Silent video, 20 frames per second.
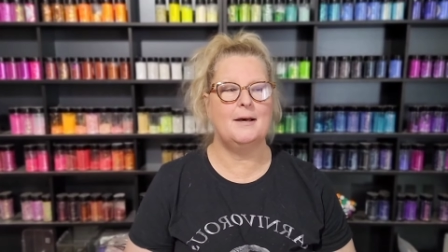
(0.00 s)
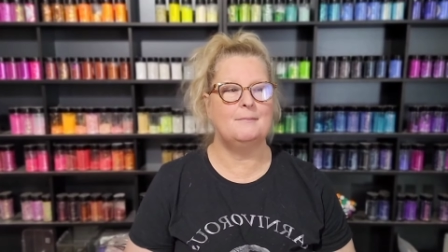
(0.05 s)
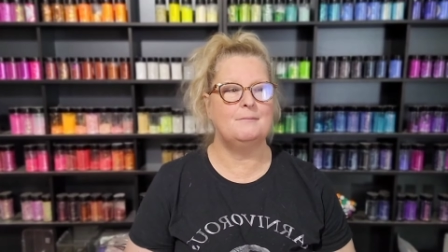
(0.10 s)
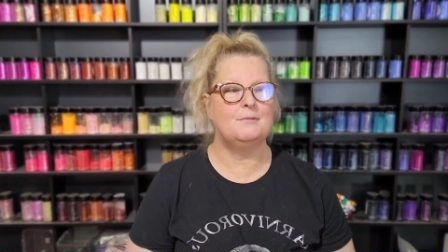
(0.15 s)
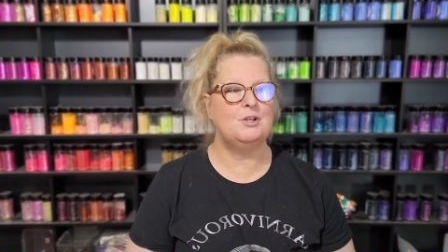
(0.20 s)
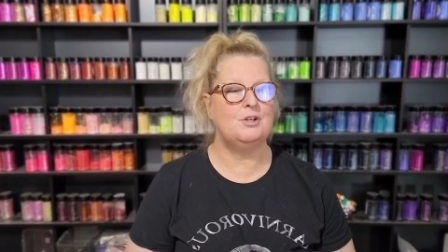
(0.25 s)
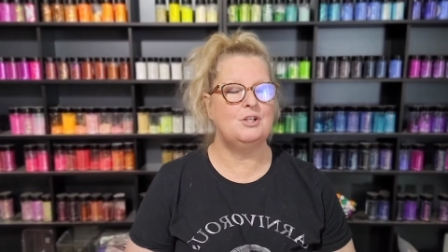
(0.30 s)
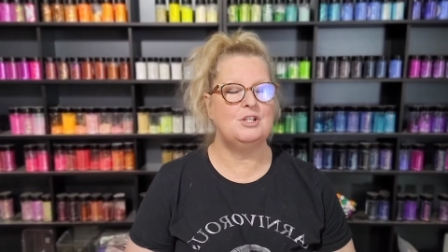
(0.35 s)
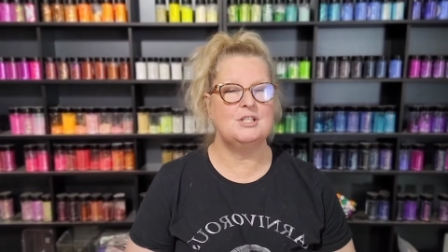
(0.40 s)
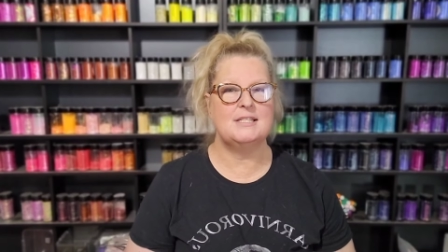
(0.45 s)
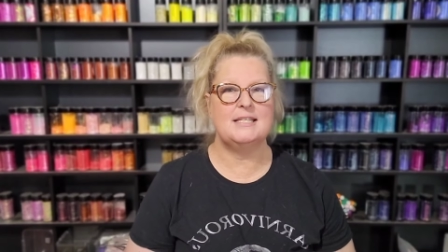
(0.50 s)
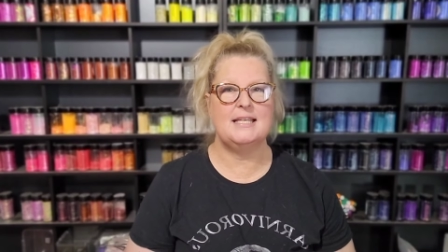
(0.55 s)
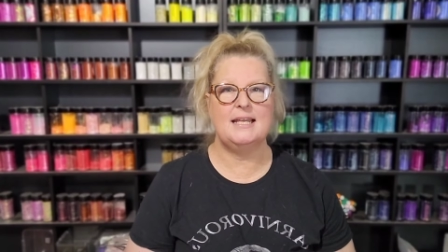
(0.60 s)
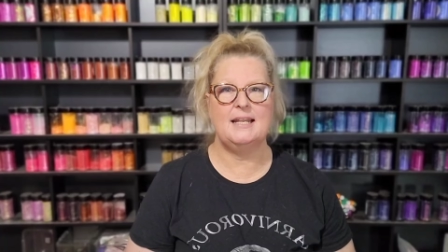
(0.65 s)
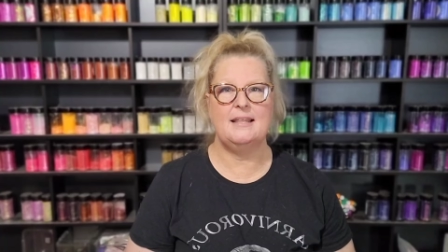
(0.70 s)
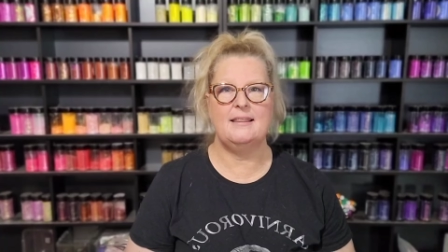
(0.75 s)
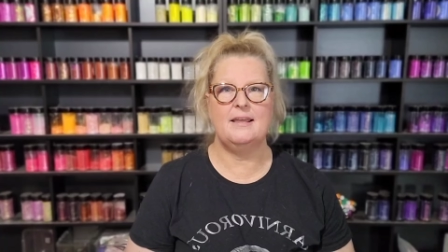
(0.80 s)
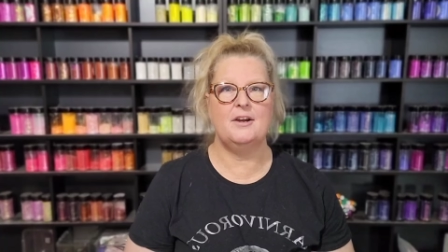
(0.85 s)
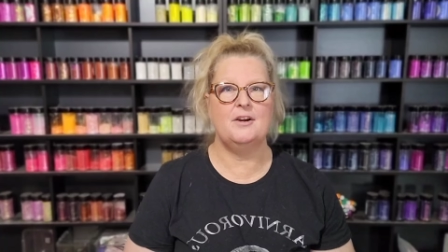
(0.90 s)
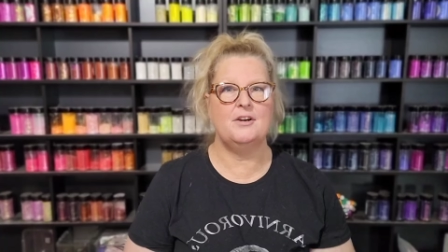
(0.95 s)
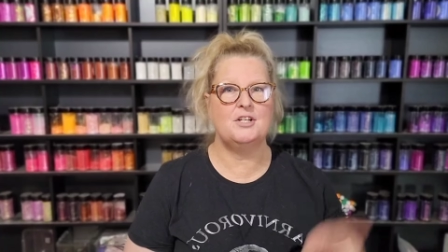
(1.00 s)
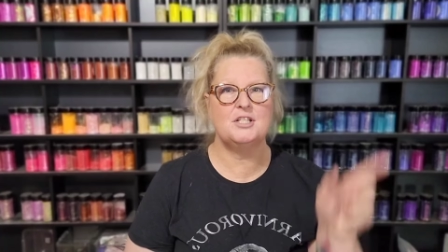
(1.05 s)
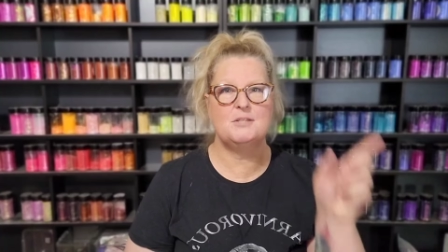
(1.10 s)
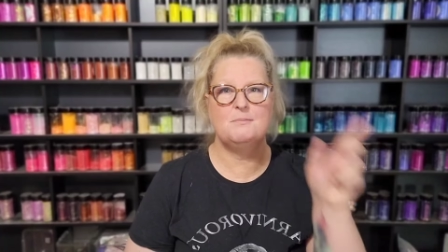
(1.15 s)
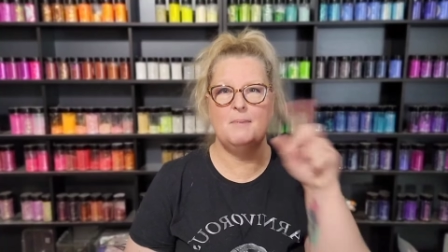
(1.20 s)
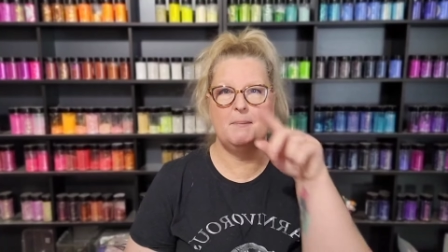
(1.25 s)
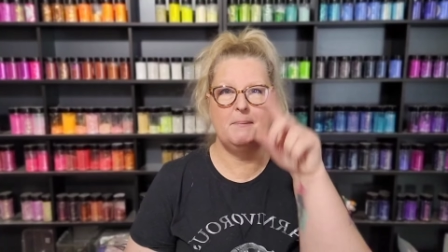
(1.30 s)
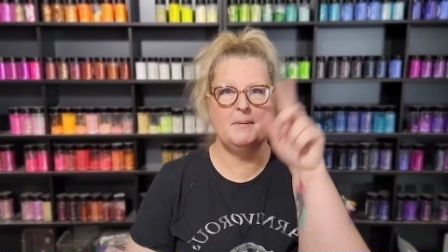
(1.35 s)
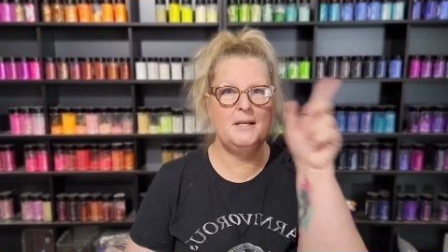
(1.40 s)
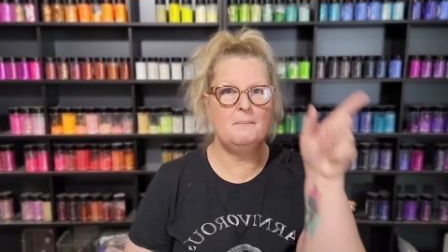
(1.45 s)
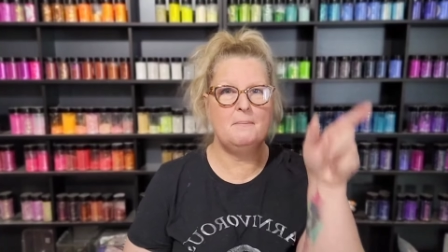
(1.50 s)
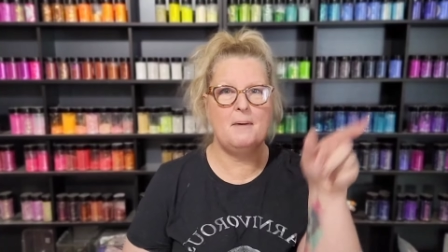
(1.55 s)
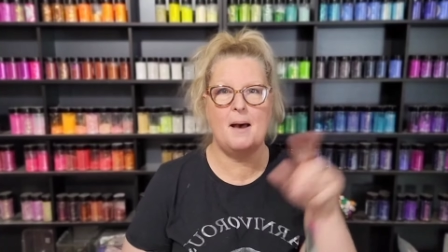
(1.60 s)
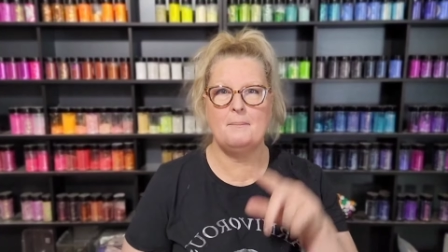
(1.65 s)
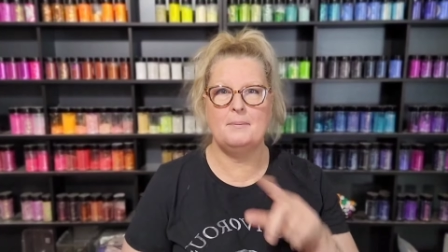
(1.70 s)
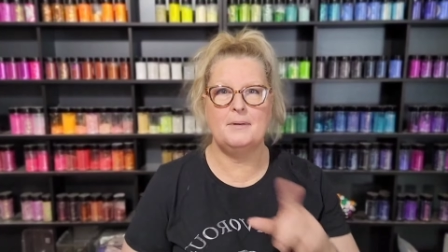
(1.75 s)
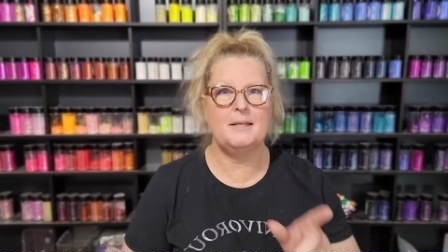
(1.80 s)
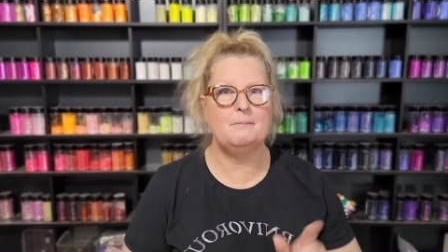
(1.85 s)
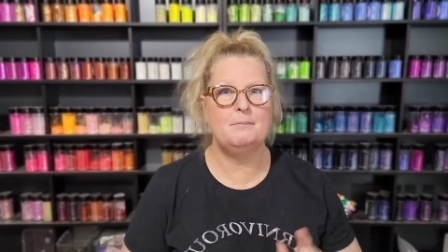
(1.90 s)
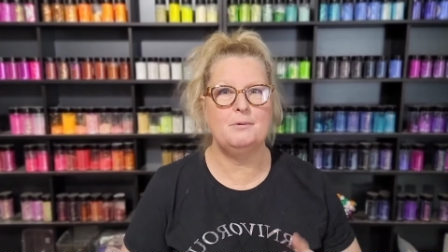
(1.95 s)
You can just get in there and just bippity
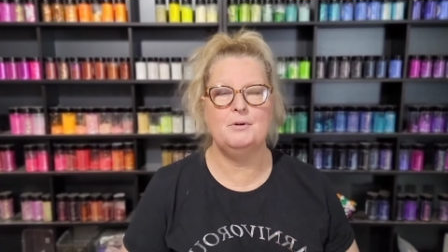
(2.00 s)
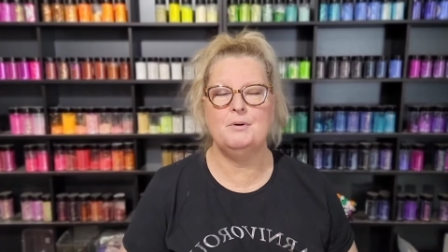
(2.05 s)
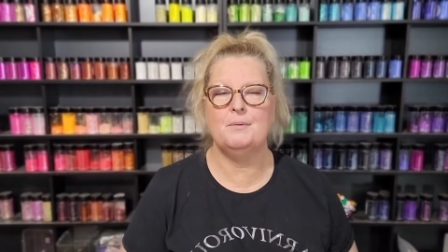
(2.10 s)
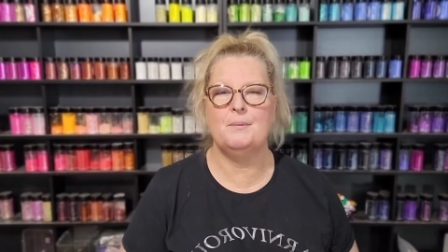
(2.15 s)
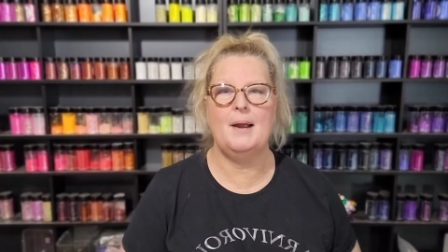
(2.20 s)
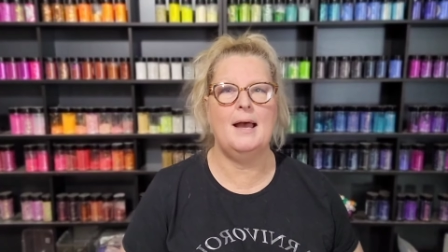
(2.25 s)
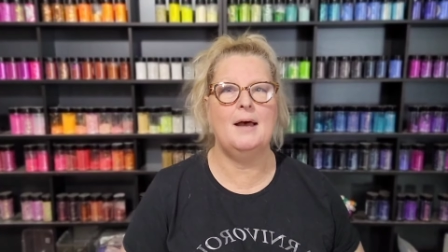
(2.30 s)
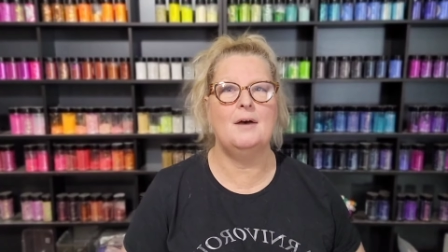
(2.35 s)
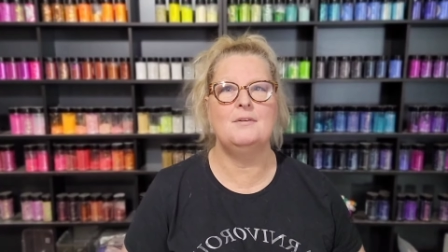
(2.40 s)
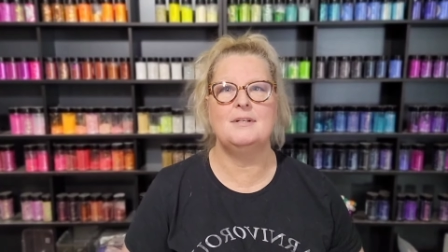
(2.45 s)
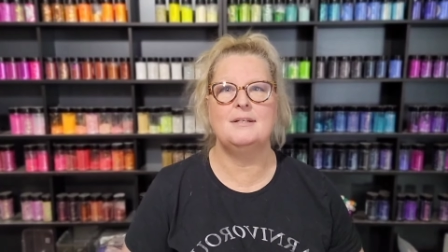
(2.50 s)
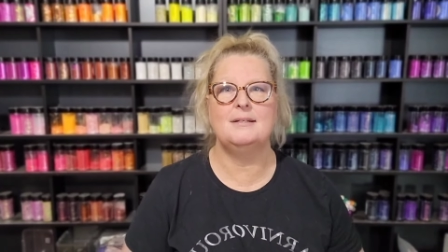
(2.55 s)
boppity boo around